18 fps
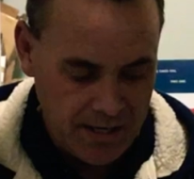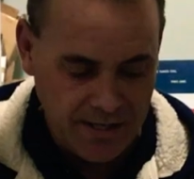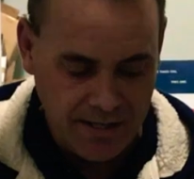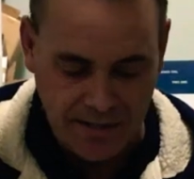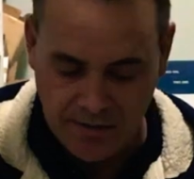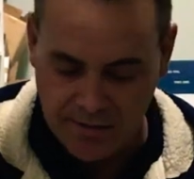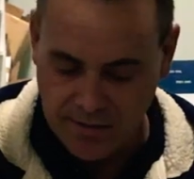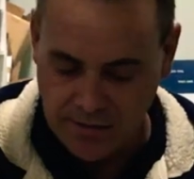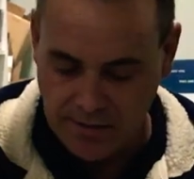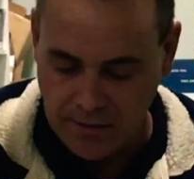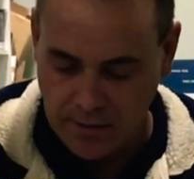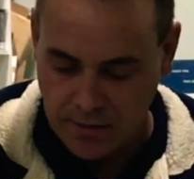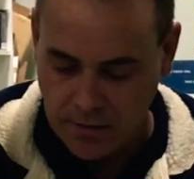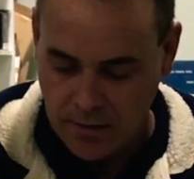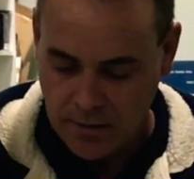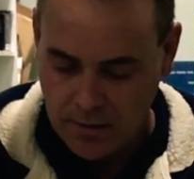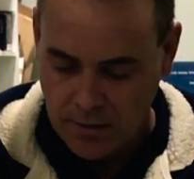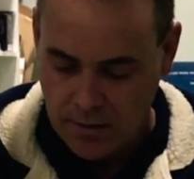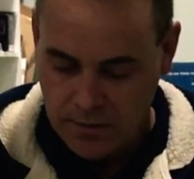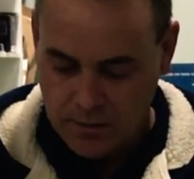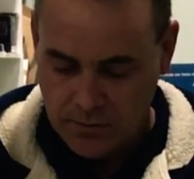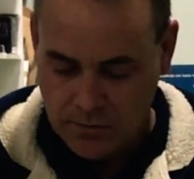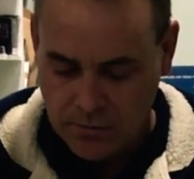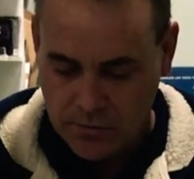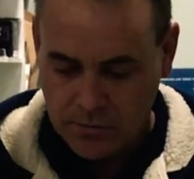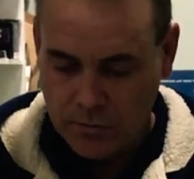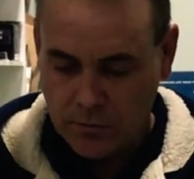easy
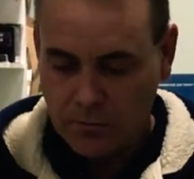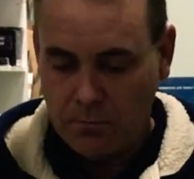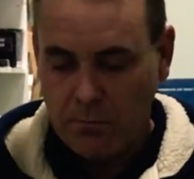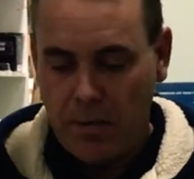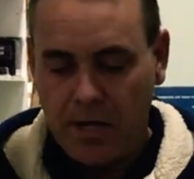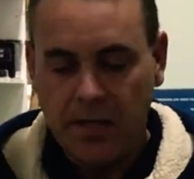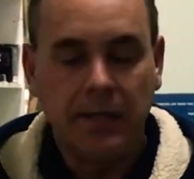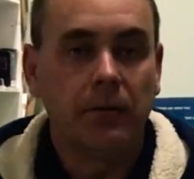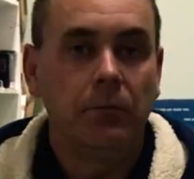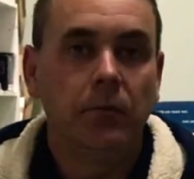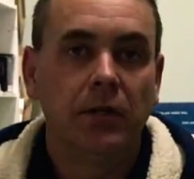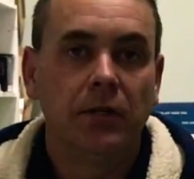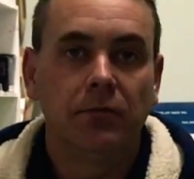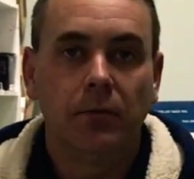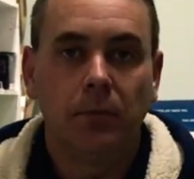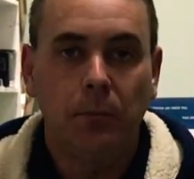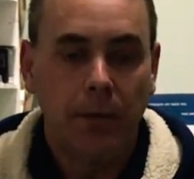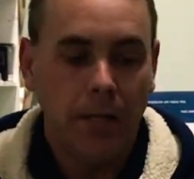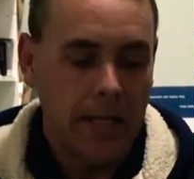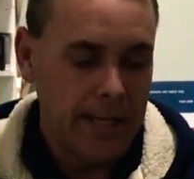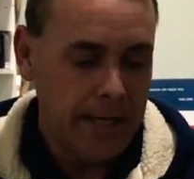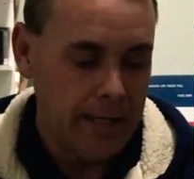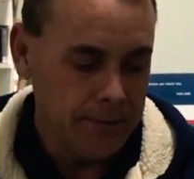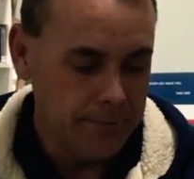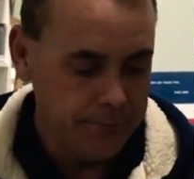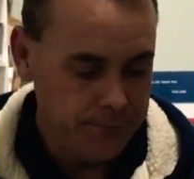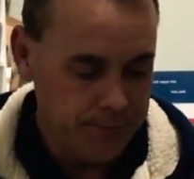to sort of make a bit of a
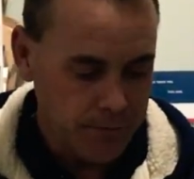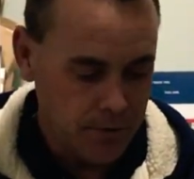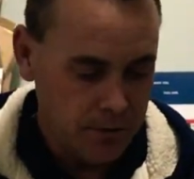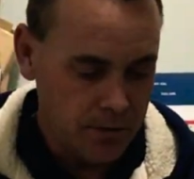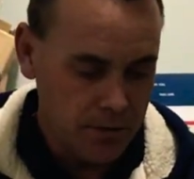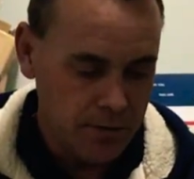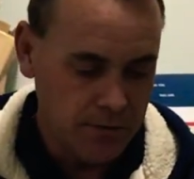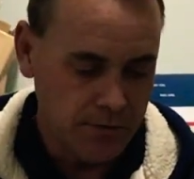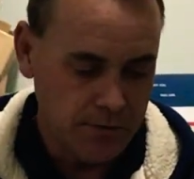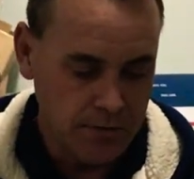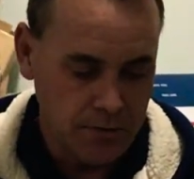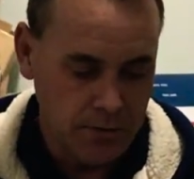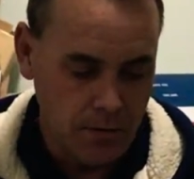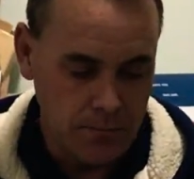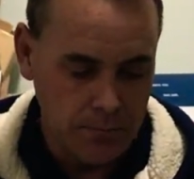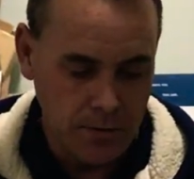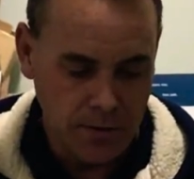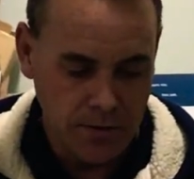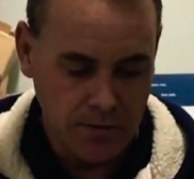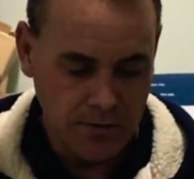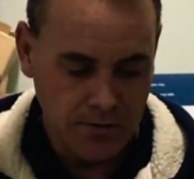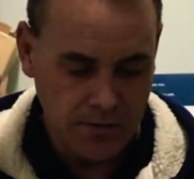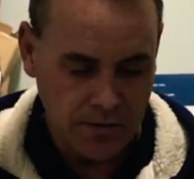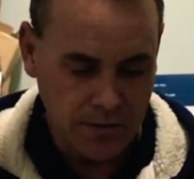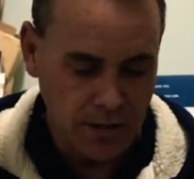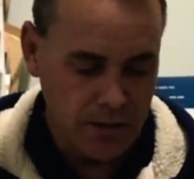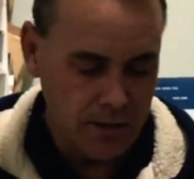plan. Okay, so I'm going to
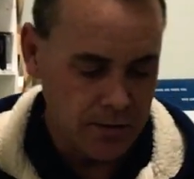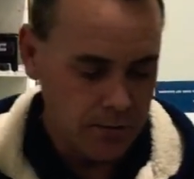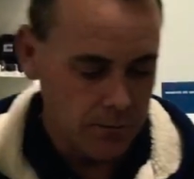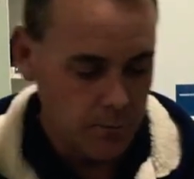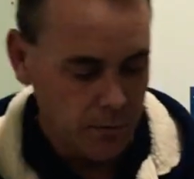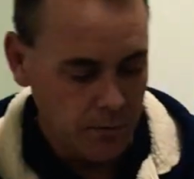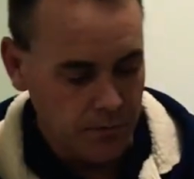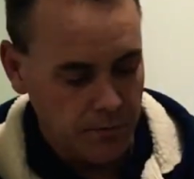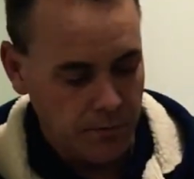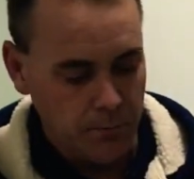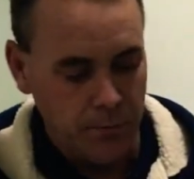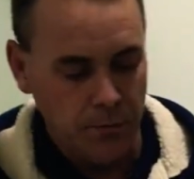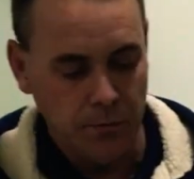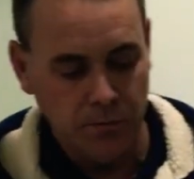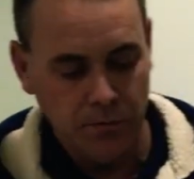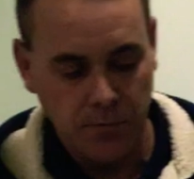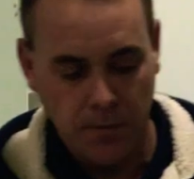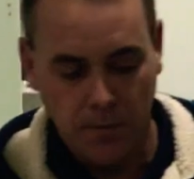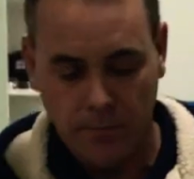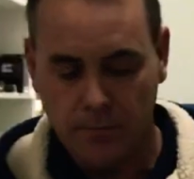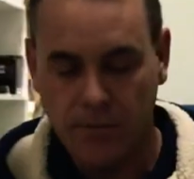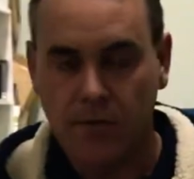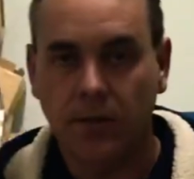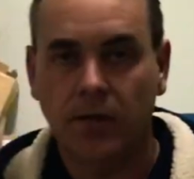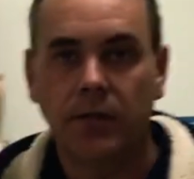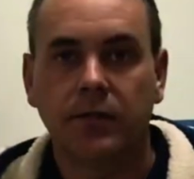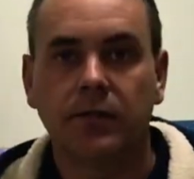start with the bilge pump,
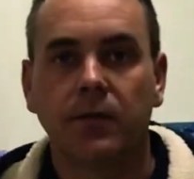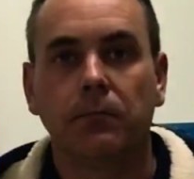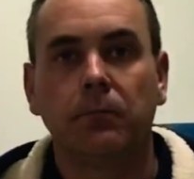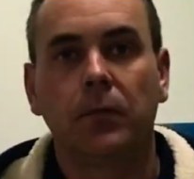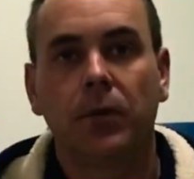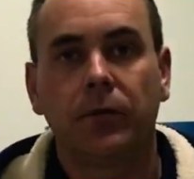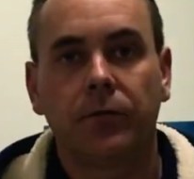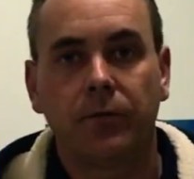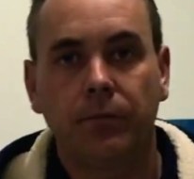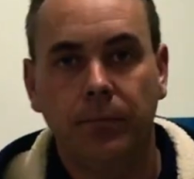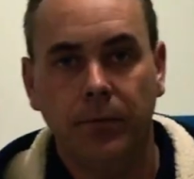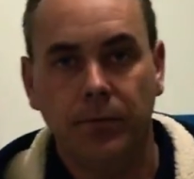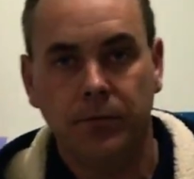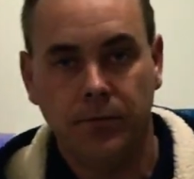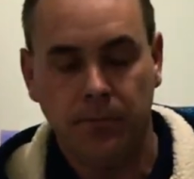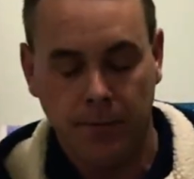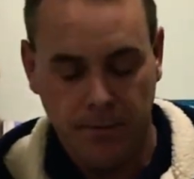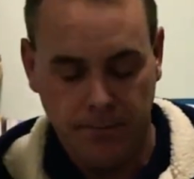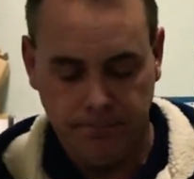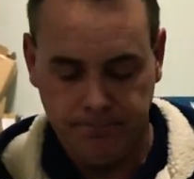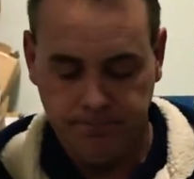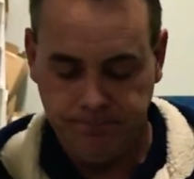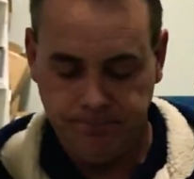so let's unbox the bilge pump.